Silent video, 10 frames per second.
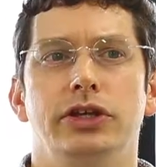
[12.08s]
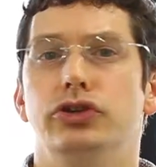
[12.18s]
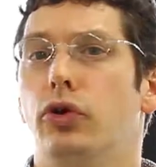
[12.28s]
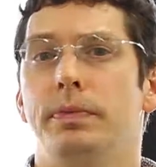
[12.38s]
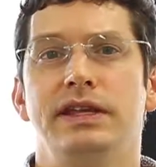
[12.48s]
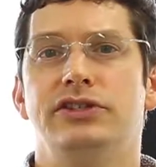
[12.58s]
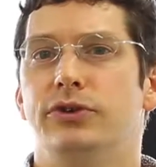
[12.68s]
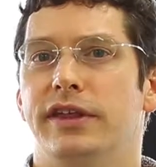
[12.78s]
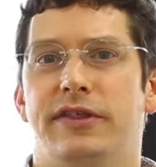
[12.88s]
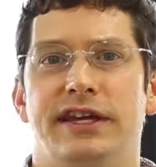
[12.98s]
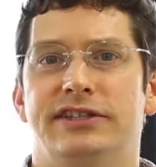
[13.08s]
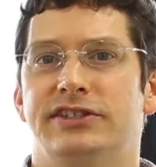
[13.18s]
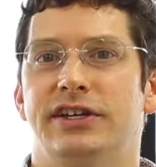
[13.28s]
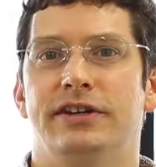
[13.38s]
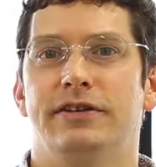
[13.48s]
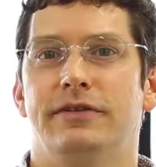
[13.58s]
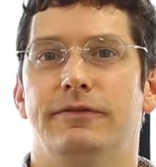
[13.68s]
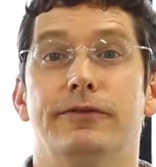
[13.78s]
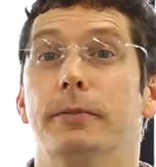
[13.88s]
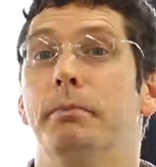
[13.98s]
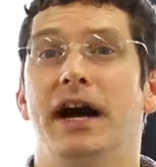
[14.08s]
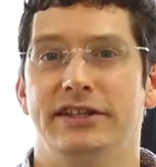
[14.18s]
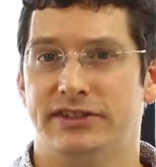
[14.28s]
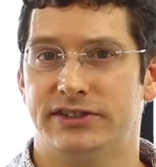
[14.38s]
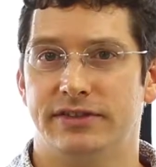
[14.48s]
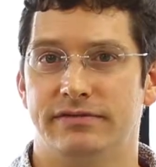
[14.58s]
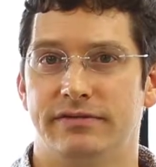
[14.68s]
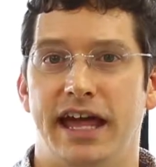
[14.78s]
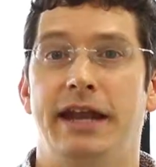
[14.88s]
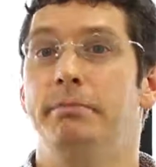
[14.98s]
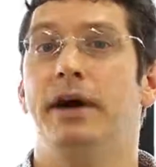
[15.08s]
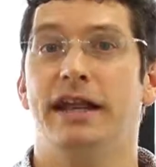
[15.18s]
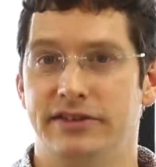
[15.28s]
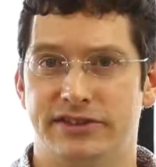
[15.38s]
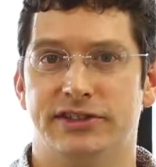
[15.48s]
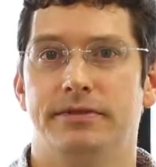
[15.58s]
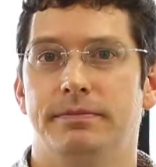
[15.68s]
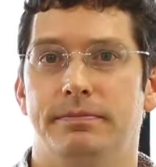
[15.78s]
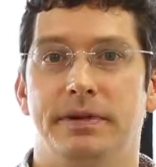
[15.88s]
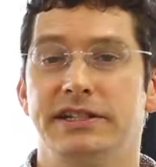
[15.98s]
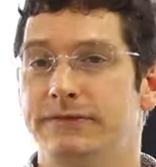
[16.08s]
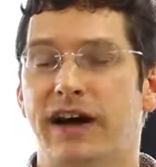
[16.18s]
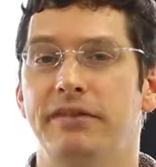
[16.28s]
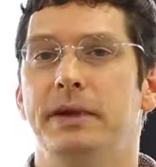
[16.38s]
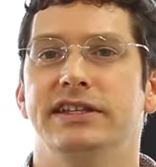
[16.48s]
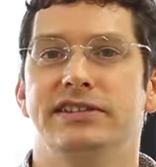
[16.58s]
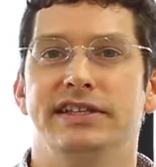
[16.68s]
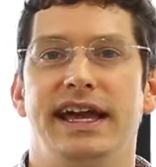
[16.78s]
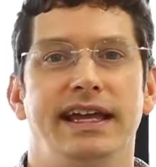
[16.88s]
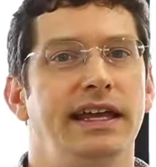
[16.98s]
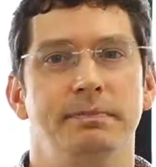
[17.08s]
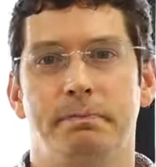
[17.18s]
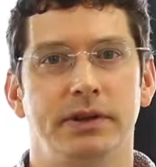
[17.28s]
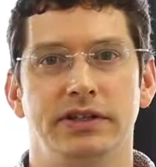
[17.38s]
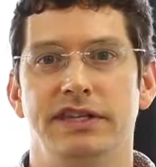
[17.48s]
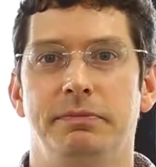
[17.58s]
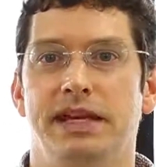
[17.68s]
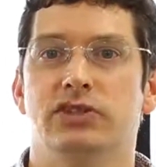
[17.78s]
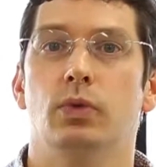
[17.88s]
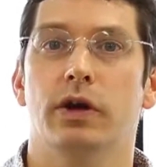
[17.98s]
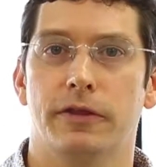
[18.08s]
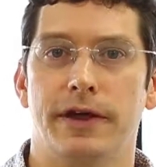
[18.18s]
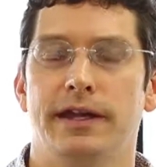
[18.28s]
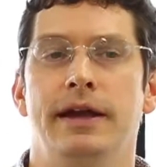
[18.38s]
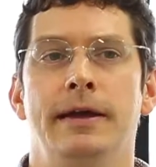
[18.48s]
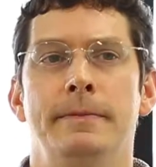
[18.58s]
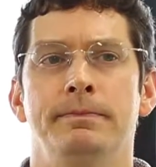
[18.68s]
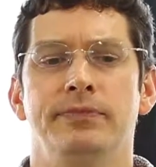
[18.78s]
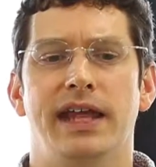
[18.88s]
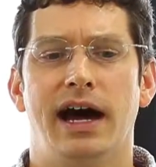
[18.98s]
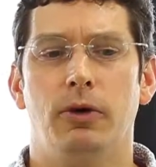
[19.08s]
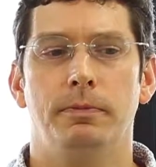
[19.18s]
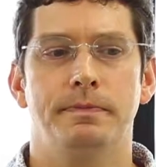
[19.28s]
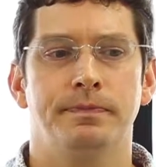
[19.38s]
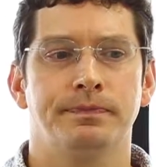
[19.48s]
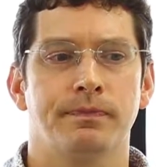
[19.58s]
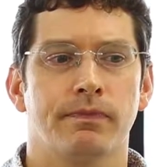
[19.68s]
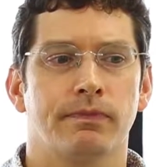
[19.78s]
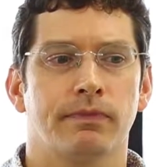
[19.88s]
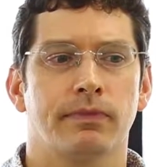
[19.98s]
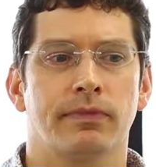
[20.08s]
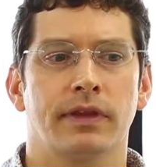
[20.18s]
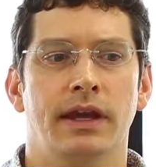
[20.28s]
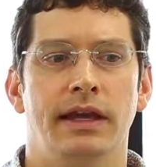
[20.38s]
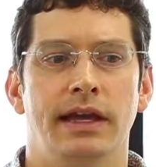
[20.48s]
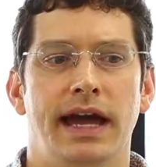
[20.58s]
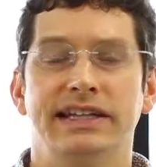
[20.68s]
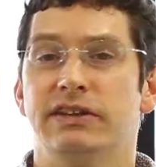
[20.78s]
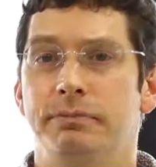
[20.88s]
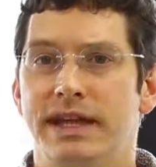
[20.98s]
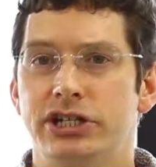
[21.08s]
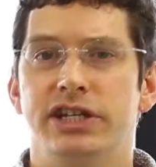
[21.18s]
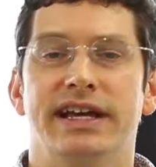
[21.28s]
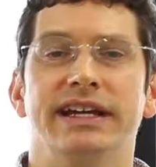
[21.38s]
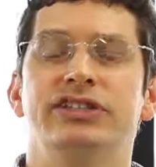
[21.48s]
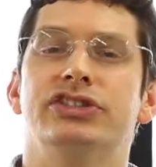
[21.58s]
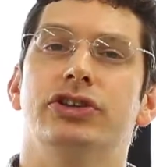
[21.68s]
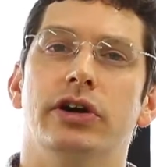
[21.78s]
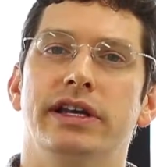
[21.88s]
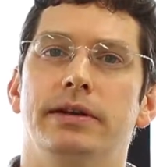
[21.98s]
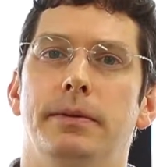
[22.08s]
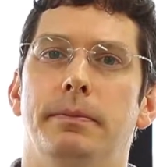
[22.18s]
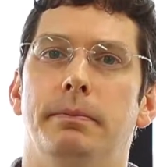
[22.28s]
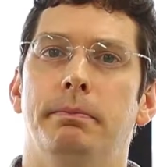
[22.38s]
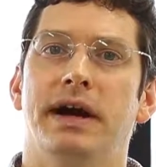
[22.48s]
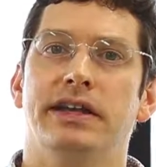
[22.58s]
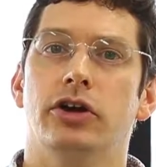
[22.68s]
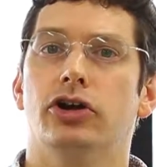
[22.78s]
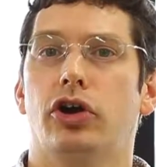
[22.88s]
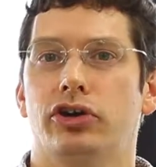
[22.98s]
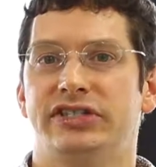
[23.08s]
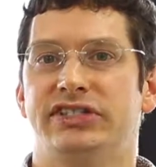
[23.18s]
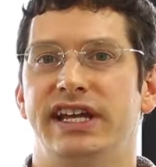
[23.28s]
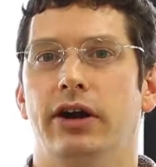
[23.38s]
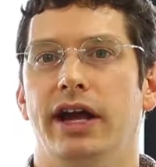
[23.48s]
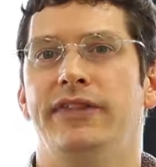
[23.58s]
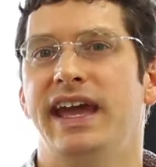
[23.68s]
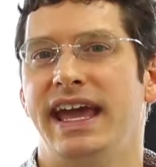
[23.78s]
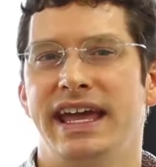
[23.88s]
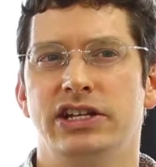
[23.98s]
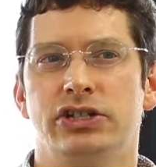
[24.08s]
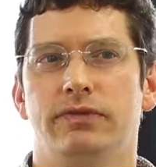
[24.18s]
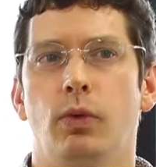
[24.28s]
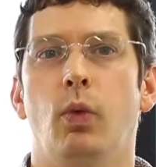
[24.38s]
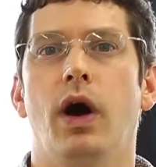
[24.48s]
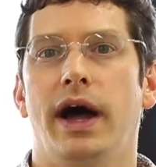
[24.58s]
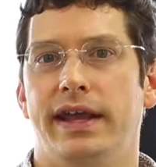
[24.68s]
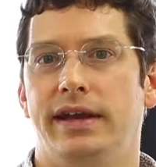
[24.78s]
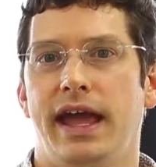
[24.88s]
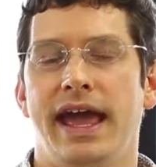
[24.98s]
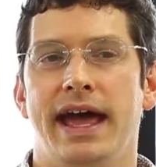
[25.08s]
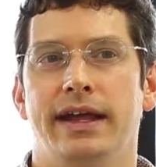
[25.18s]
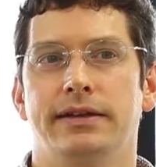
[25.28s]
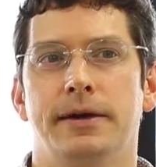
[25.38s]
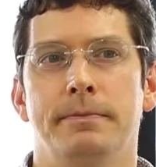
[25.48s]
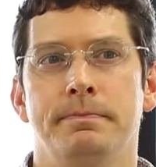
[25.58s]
you'll be doing this for months and months, but it's five minutes a day, and believe me, it's worth it. Now, as I've mentioned, I started my younger daughter Sarah at the age of one, and